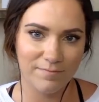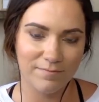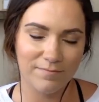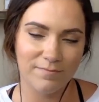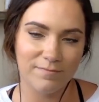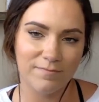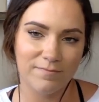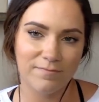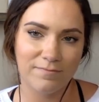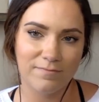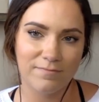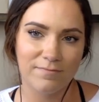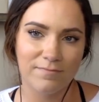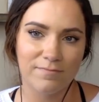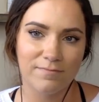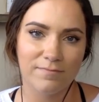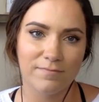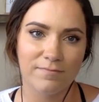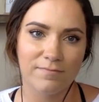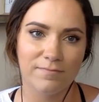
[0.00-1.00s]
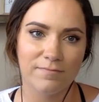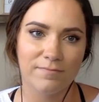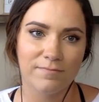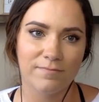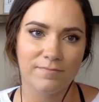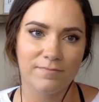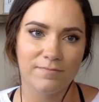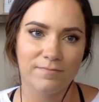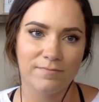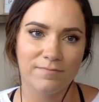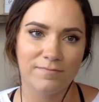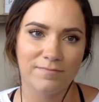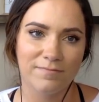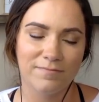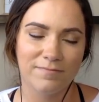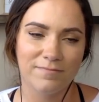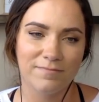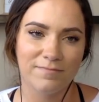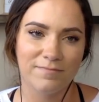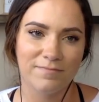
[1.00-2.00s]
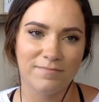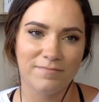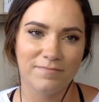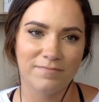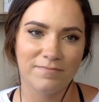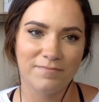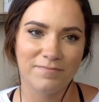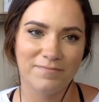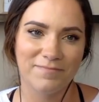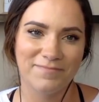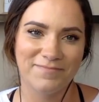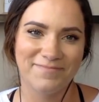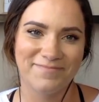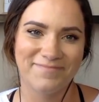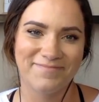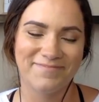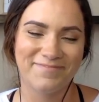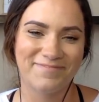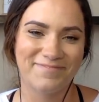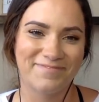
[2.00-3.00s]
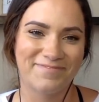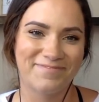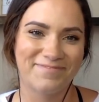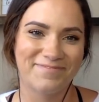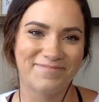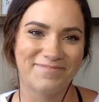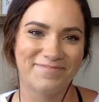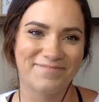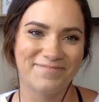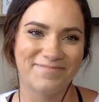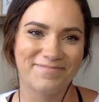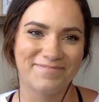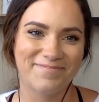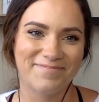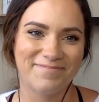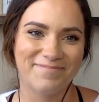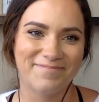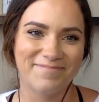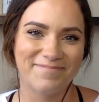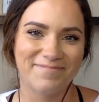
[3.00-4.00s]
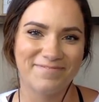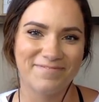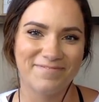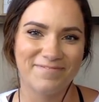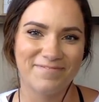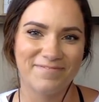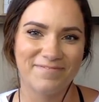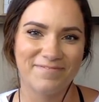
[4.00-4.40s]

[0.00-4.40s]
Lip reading: The person shown says nothing.